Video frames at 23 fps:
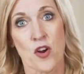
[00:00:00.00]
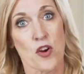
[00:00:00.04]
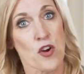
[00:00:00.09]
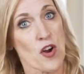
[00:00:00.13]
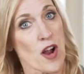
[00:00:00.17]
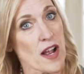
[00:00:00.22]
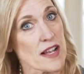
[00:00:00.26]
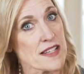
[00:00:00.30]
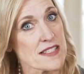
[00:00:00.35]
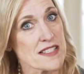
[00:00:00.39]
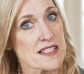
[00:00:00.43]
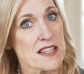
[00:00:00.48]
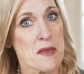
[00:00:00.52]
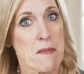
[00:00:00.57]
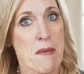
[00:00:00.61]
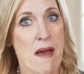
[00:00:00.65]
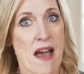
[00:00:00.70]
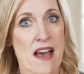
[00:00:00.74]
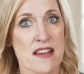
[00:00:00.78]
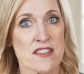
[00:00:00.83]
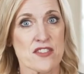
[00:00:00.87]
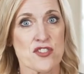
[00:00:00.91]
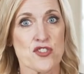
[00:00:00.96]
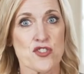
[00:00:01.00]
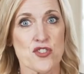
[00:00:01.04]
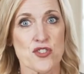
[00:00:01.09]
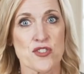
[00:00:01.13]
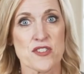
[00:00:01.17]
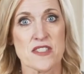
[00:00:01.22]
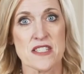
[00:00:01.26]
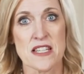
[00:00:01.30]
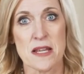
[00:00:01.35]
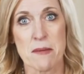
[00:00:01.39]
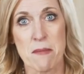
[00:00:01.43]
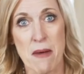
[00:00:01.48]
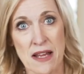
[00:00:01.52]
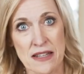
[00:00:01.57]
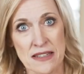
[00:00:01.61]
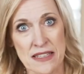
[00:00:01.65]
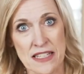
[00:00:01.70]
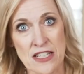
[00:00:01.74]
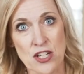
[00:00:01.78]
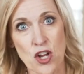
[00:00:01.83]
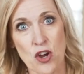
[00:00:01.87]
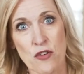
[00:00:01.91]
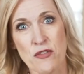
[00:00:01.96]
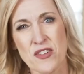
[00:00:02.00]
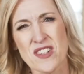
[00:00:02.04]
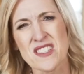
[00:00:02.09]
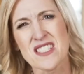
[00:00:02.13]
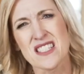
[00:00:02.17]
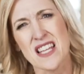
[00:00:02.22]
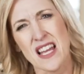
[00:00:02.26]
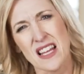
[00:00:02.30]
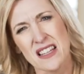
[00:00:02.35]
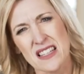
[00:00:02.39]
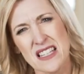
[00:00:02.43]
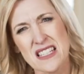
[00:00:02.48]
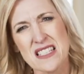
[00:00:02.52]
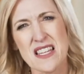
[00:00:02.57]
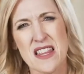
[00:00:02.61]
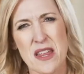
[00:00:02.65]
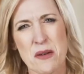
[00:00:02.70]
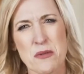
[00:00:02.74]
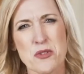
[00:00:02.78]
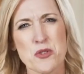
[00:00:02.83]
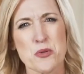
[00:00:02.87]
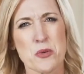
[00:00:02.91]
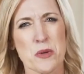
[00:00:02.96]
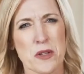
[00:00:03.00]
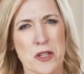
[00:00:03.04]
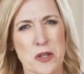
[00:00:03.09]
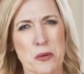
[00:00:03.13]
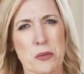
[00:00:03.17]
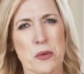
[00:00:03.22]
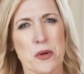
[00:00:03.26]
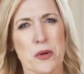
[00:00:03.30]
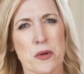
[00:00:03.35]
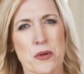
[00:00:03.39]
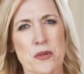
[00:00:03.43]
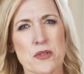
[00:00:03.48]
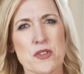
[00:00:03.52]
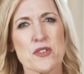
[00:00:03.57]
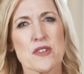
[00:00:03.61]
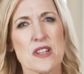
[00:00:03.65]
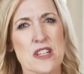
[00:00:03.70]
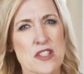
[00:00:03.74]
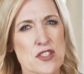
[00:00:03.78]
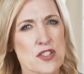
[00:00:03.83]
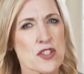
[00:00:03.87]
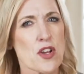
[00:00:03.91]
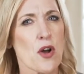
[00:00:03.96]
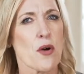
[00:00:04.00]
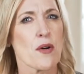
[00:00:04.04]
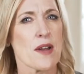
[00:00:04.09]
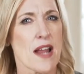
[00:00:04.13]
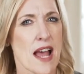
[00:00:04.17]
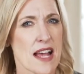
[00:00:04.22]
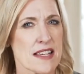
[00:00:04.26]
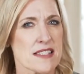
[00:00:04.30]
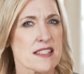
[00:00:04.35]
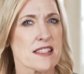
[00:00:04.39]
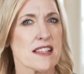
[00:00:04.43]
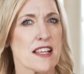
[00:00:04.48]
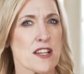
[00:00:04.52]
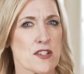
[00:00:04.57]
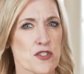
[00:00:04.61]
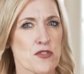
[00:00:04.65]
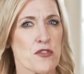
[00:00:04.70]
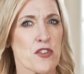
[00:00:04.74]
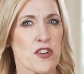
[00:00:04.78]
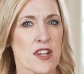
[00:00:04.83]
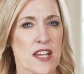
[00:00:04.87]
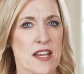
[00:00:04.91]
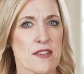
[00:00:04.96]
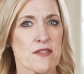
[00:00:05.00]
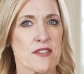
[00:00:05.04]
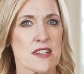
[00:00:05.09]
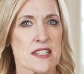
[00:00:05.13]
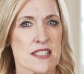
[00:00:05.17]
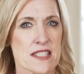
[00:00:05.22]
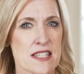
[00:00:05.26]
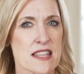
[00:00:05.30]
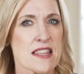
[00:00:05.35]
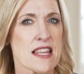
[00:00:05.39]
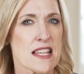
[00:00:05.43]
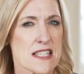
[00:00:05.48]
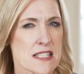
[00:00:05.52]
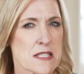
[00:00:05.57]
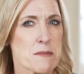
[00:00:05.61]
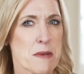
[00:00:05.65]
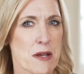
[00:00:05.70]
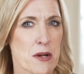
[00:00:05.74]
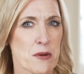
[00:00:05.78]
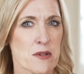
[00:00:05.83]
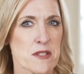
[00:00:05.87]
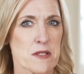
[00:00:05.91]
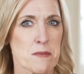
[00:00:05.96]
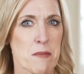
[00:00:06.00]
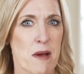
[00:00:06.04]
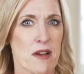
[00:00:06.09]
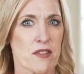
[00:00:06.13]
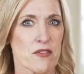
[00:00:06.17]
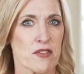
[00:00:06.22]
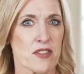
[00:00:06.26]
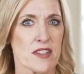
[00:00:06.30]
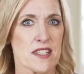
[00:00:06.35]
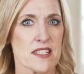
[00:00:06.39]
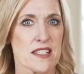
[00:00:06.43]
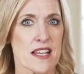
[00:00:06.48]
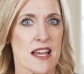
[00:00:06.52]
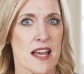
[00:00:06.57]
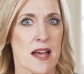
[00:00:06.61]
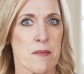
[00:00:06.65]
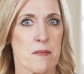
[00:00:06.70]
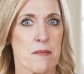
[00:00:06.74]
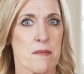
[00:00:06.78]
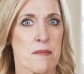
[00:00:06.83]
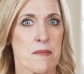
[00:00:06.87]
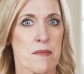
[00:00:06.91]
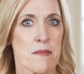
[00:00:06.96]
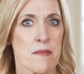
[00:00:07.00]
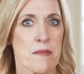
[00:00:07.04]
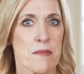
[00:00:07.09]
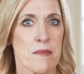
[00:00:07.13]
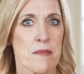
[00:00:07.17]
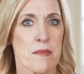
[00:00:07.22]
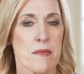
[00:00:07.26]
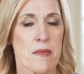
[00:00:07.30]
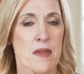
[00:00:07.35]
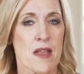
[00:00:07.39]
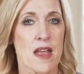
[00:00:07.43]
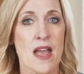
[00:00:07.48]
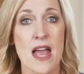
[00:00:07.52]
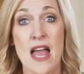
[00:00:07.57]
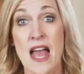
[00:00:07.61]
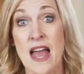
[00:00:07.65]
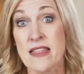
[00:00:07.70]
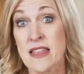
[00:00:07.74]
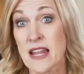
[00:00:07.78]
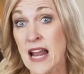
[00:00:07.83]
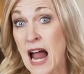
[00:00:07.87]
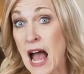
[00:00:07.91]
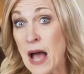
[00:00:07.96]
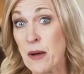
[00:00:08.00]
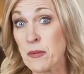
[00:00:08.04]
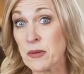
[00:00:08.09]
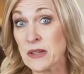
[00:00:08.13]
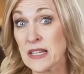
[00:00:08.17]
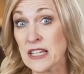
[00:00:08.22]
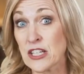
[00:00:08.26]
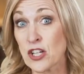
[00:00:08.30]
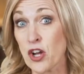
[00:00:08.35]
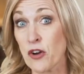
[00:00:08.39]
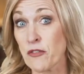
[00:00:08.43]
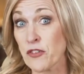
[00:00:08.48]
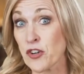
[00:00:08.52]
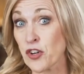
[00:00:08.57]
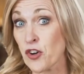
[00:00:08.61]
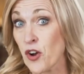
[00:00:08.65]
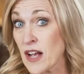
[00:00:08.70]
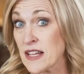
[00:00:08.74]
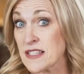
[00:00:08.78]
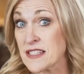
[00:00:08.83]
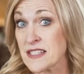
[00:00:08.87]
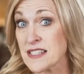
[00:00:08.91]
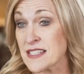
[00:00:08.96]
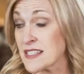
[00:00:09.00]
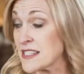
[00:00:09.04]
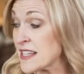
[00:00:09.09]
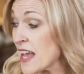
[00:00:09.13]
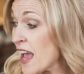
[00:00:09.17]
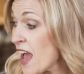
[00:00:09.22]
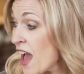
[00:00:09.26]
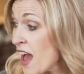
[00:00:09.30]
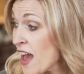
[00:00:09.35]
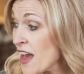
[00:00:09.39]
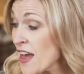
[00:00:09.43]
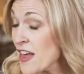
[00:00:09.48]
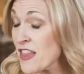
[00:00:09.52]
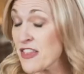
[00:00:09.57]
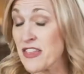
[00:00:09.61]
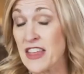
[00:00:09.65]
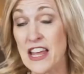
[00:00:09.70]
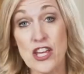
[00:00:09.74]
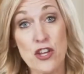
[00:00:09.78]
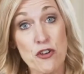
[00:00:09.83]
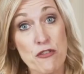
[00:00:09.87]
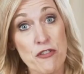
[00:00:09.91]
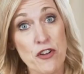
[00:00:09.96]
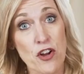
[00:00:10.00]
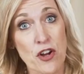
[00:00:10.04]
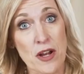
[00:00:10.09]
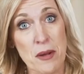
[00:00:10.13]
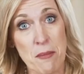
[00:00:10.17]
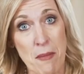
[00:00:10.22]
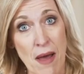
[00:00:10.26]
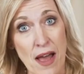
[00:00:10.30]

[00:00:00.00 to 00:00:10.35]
Christ in the passenger seat might lean over and say, "Lisa, that was really rude. You need to go and ask Leo's forgiveness," and then speak respectfully to him. And then I would lean over to Christ and say, "Thank you very